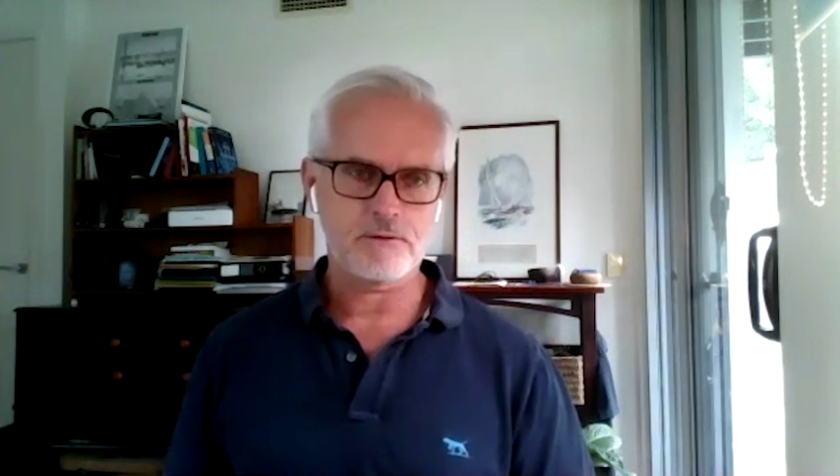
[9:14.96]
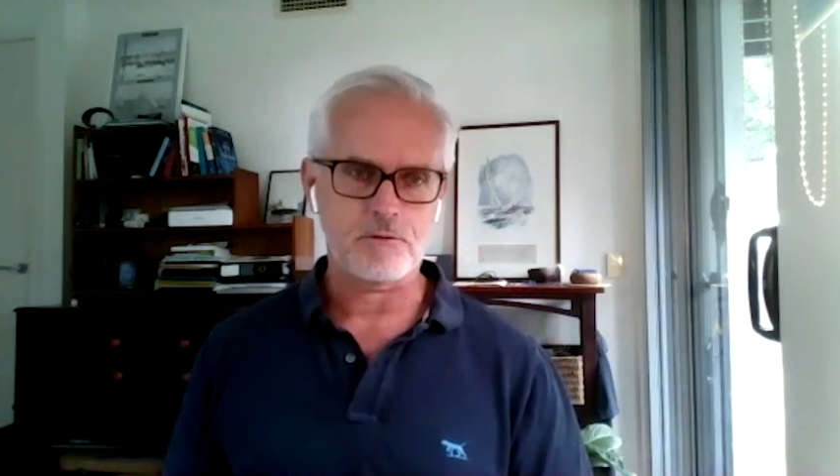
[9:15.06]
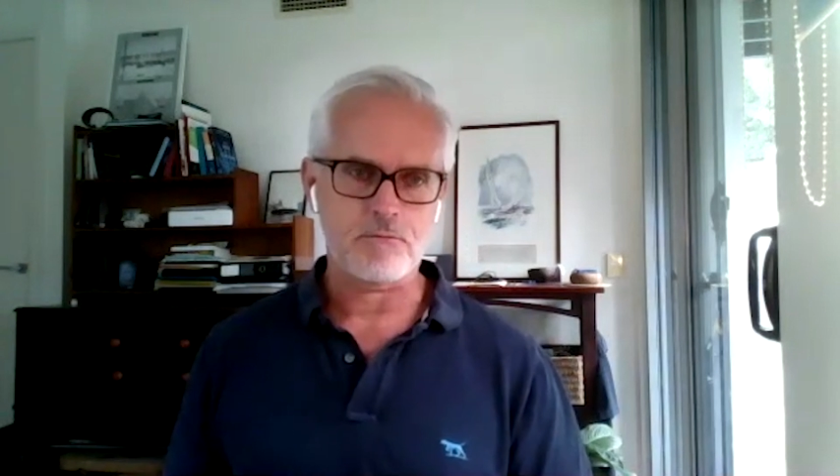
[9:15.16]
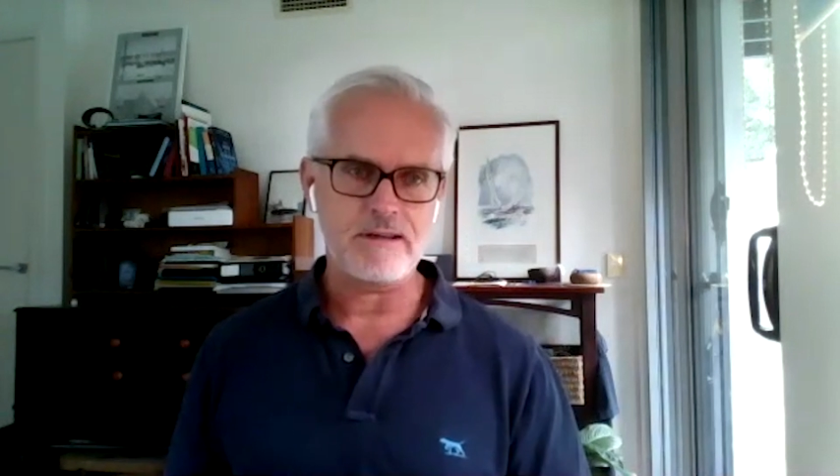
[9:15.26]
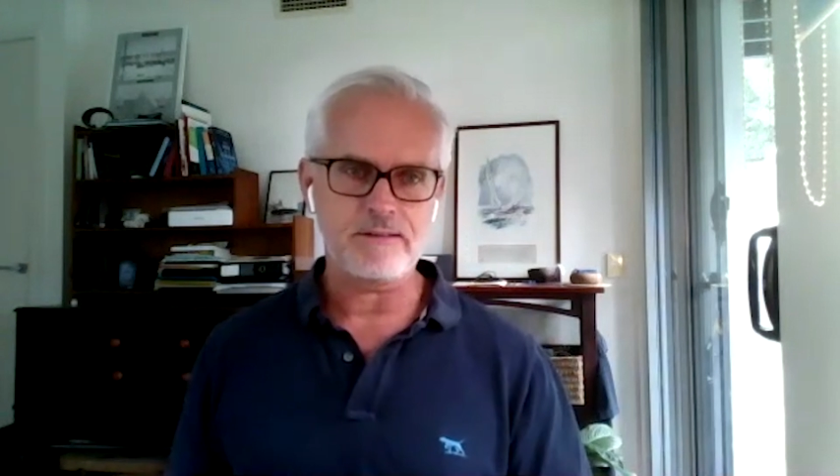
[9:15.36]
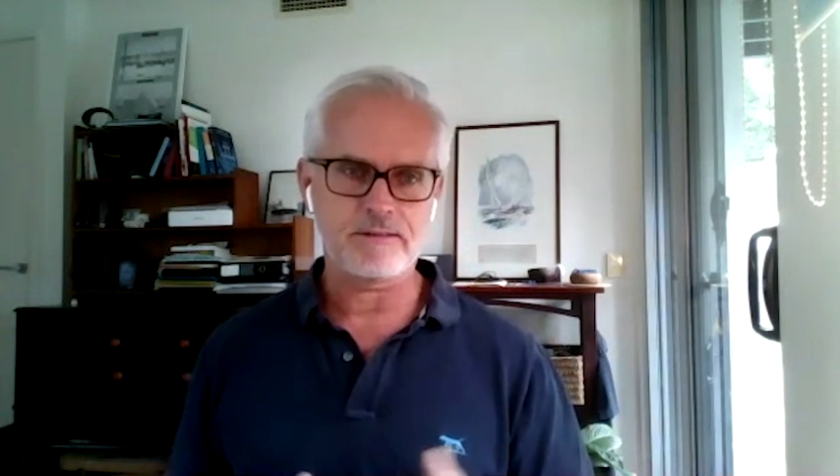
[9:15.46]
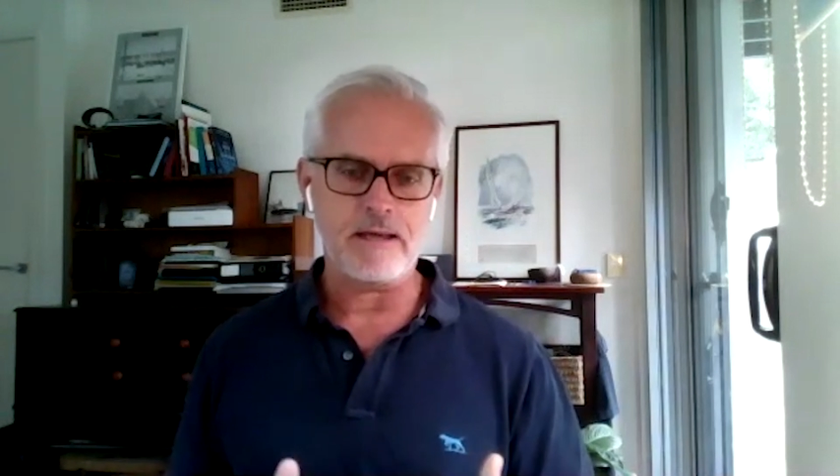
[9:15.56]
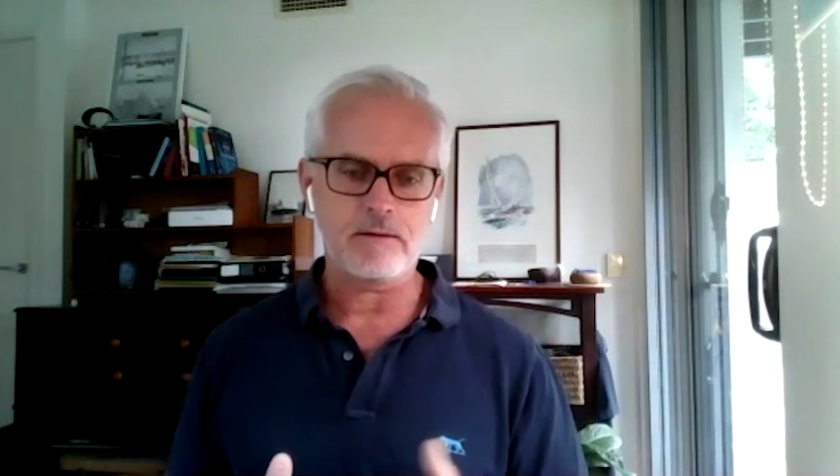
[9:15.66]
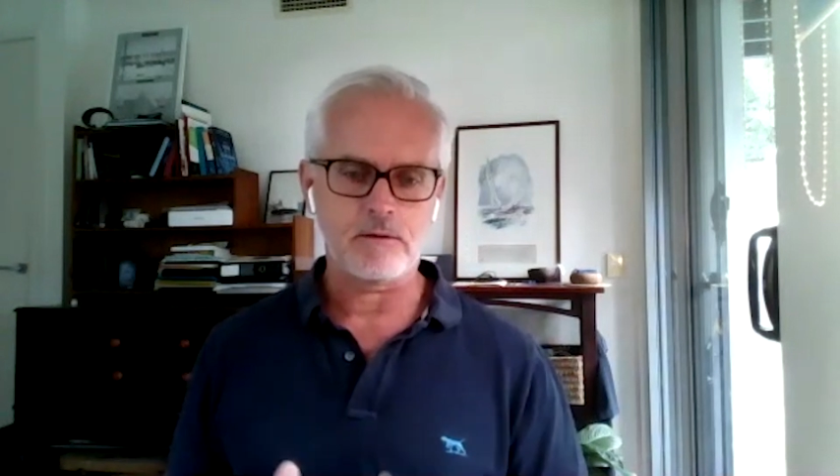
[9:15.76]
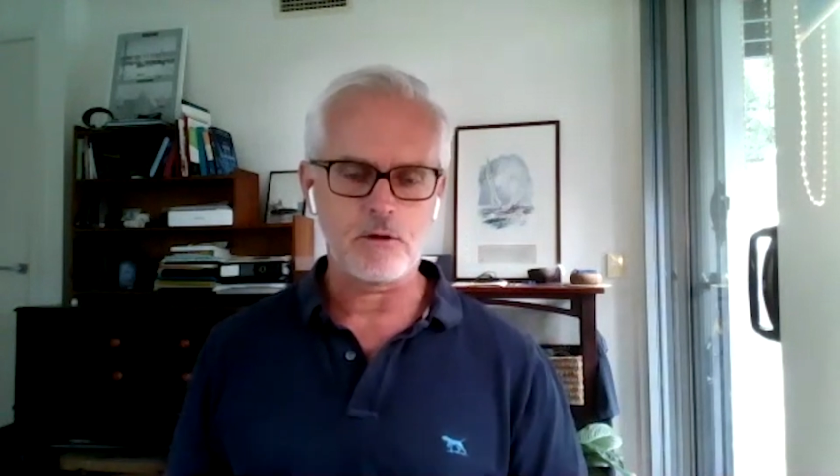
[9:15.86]

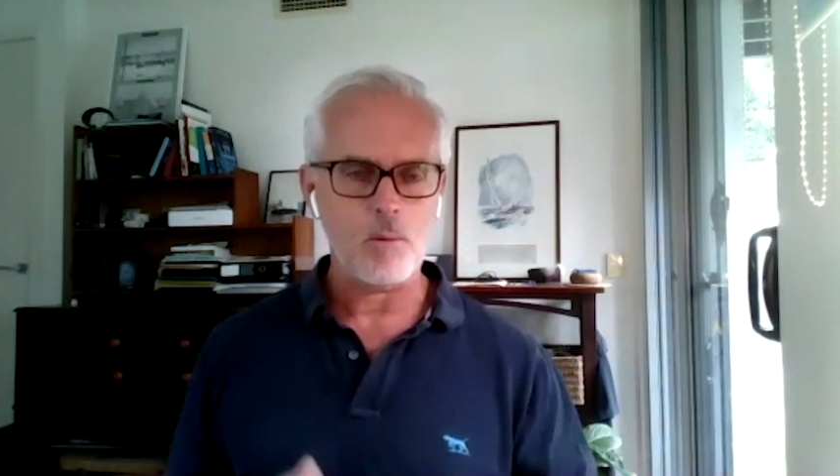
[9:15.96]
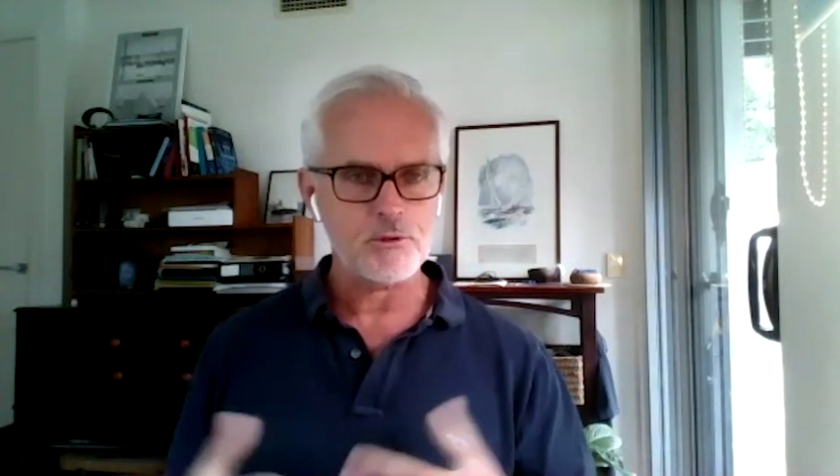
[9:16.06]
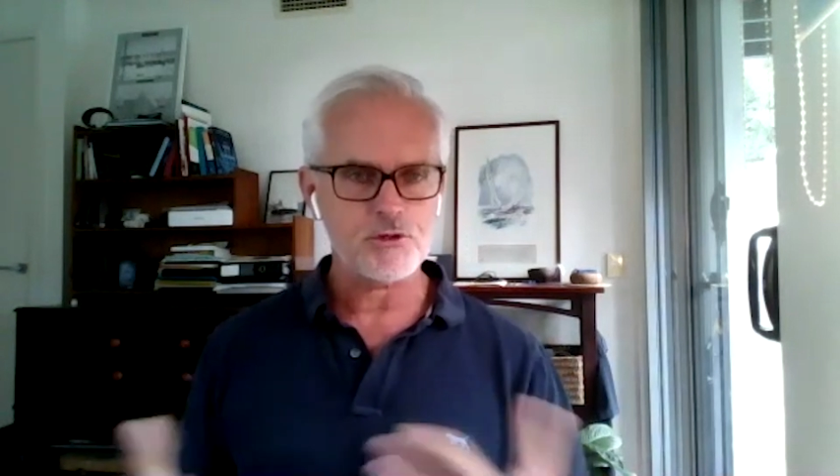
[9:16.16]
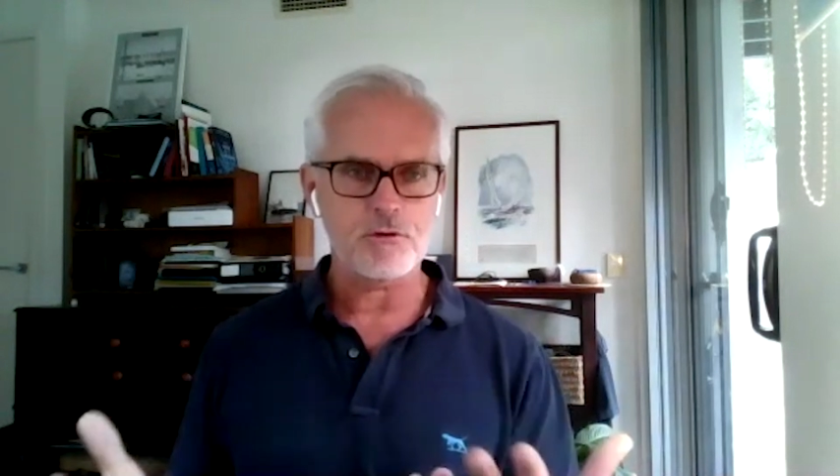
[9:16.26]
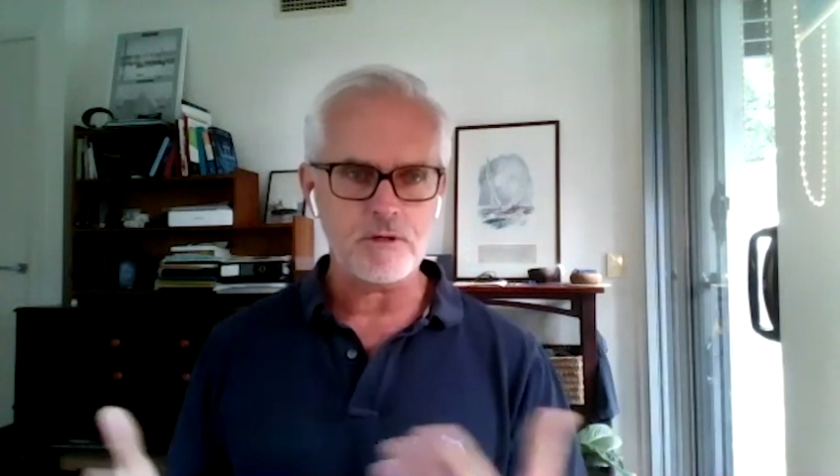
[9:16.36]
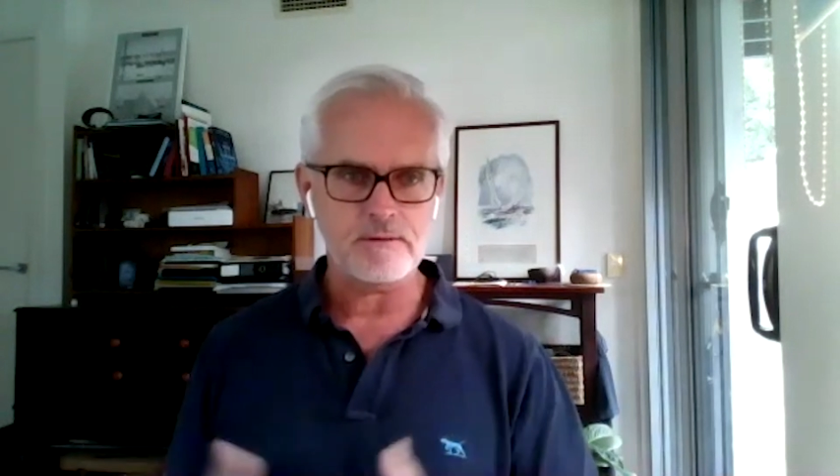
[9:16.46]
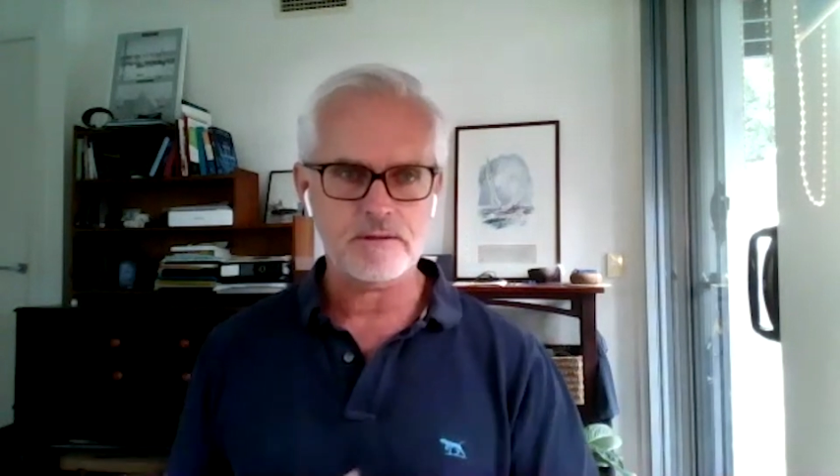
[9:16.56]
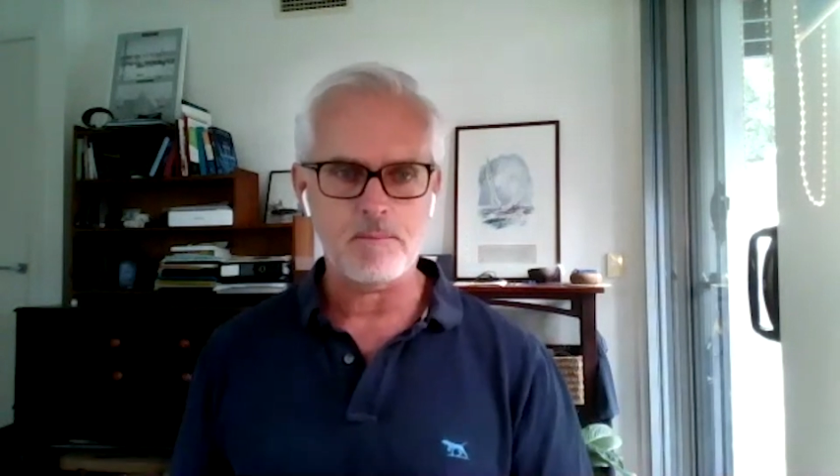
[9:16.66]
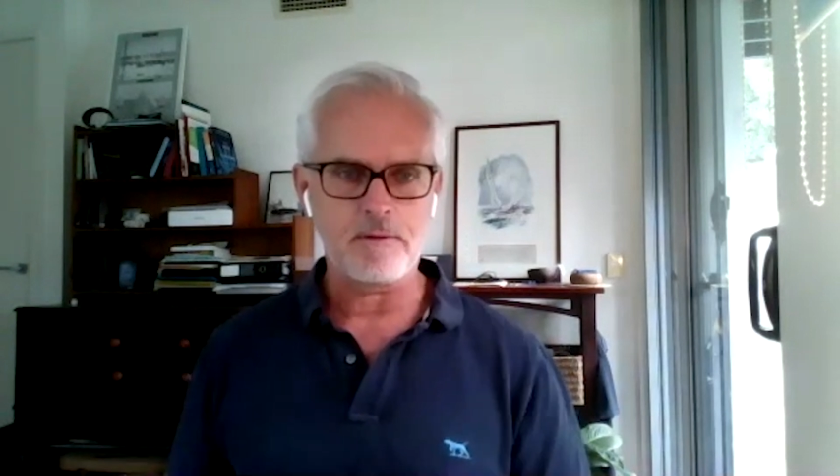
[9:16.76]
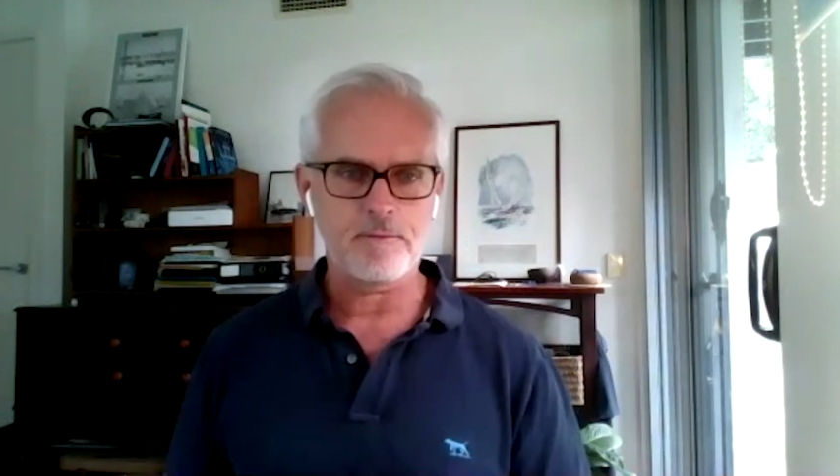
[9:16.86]
reset, and the opportunities
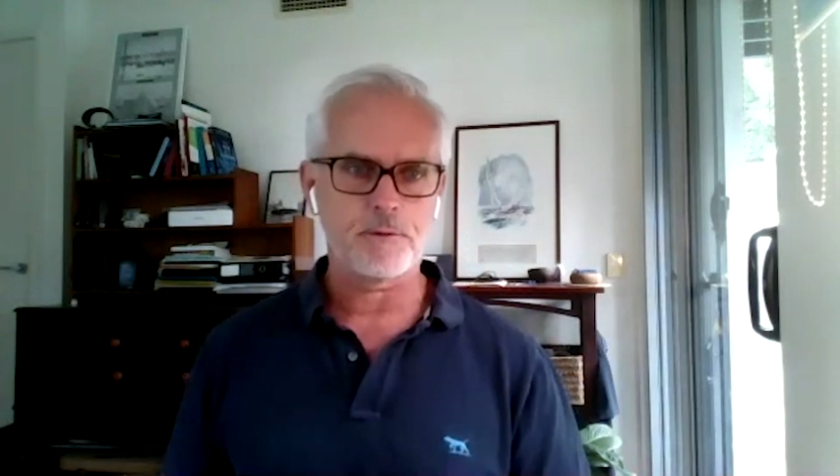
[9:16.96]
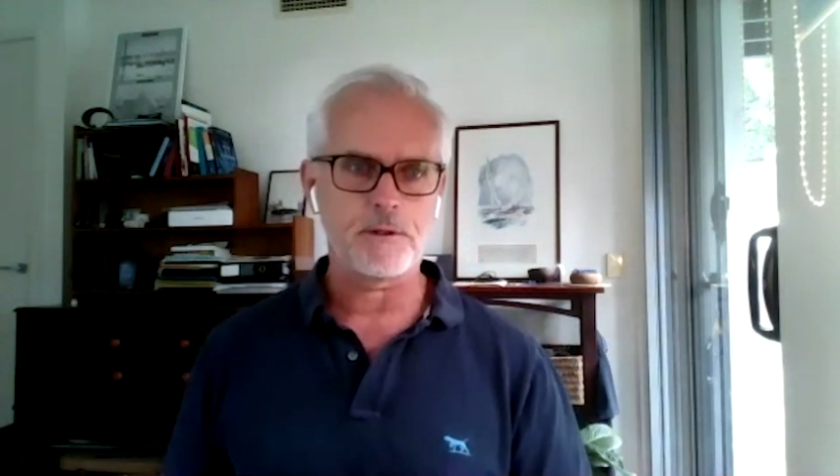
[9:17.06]
coming for